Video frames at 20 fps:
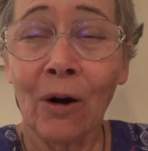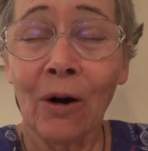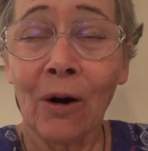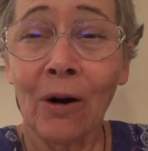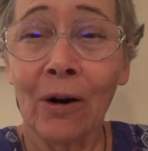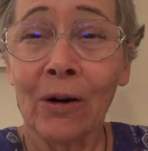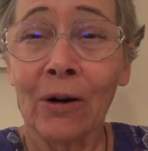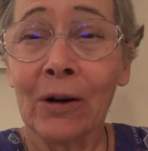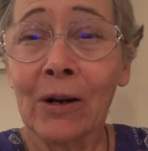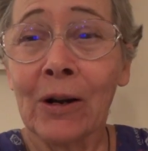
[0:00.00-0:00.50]

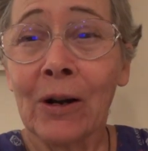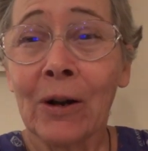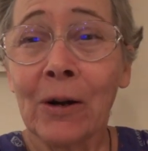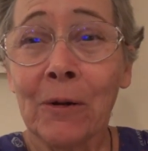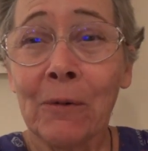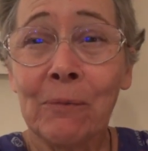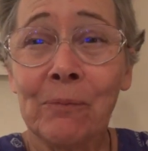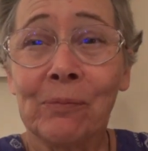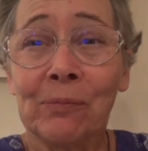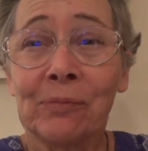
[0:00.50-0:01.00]
are
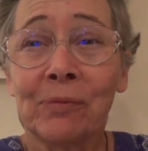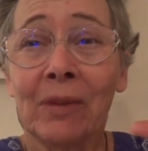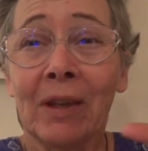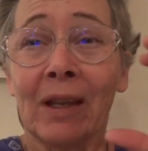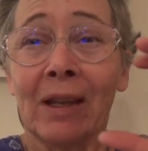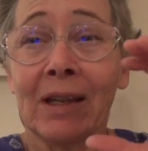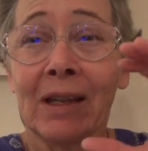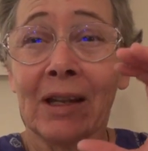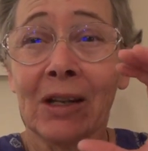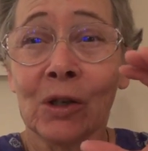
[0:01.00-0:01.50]

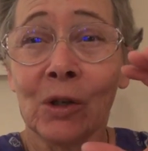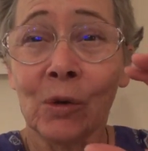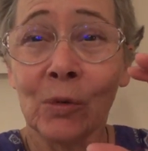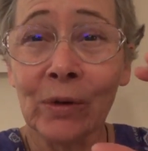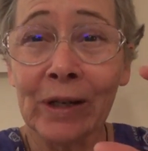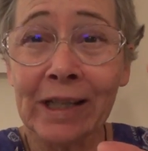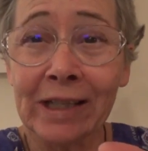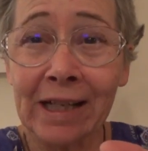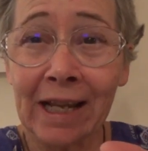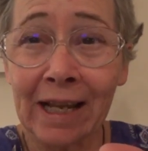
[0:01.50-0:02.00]

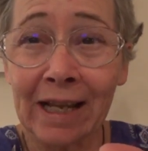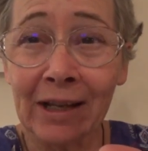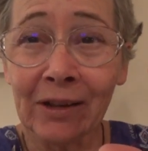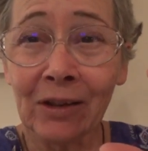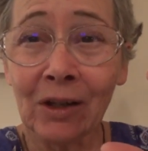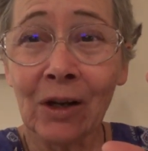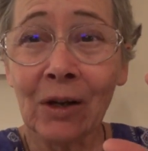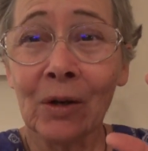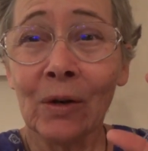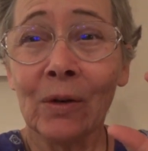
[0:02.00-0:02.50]
green
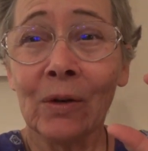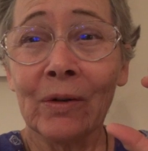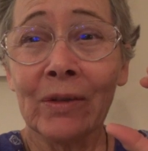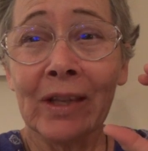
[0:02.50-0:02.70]
halo,